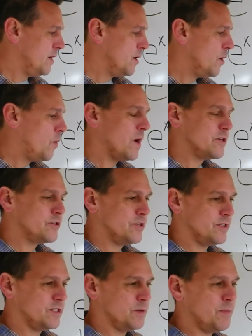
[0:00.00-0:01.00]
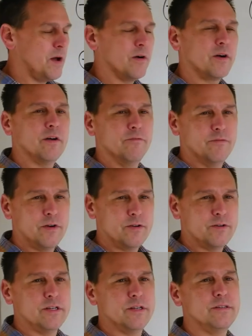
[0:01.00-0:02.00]
questions about
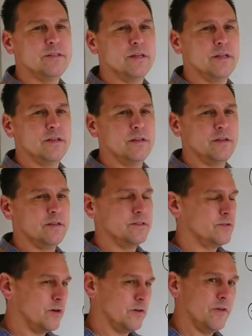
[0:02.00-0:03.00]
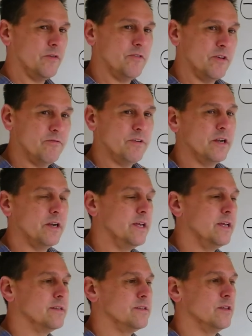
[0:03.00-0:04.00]
convergence and, and sort of if infinity
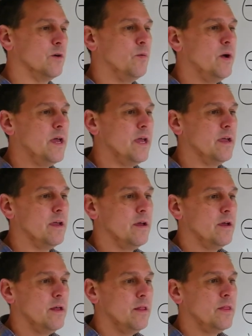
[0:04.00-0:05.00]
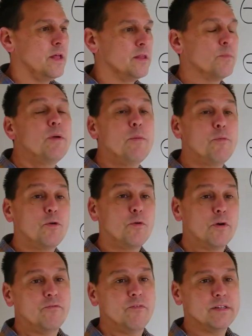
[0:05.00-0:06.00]
gets in the way that the people who
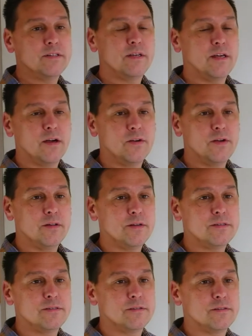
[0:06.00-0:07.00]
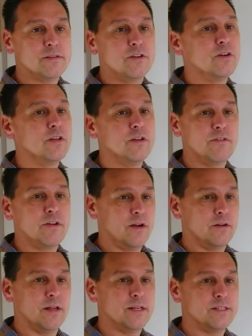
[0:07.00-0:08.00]
are inventing calculus couldn't have
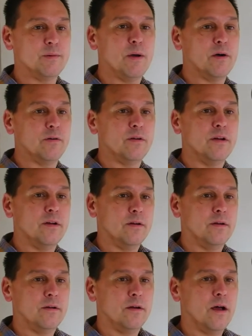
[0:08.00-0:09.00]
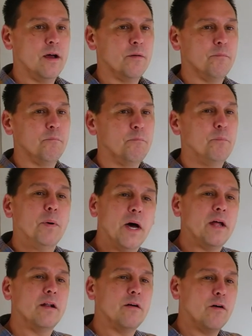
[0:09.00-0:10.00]
cared less about. Um,
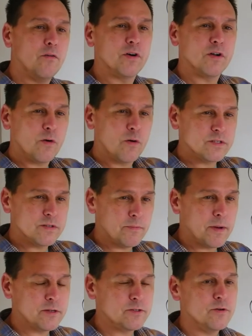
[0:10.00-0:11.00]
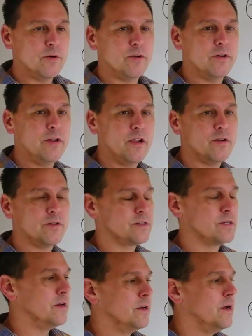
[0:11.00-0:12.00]
but over a course of about 200
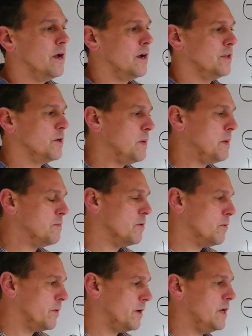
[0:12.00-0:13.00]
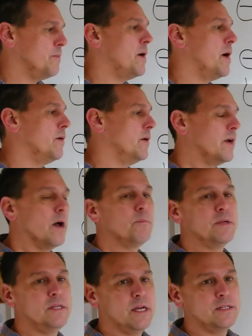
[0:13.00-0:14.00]
years, other people worried about and got
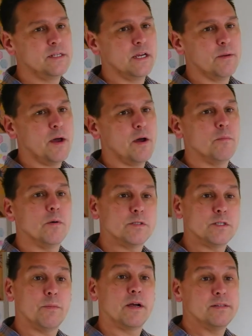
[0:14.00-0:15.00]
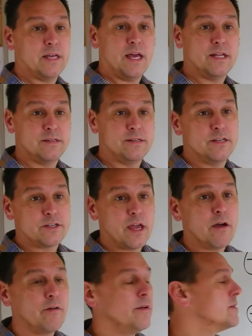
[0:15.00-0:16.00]
pedantic about, mostly because they had to teach
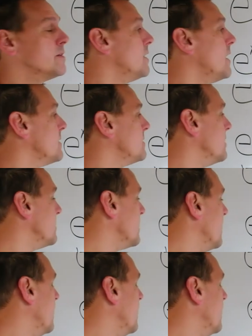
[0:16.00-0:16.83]
calculus classes.